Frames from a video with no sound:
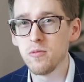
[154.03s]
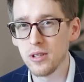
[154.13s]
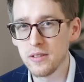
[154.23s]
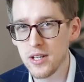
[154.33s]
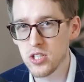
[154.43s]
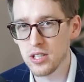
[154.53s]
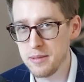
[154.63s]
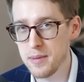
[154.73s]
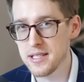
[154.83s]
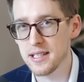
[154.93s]
will eventually
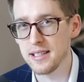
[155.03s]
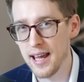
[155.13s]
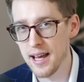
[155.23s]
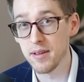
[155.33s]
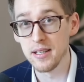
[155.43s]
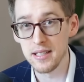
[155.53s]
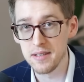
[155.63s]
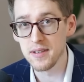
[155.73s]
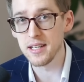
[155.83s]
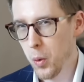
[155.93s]
basically have an
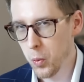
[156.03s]
EV.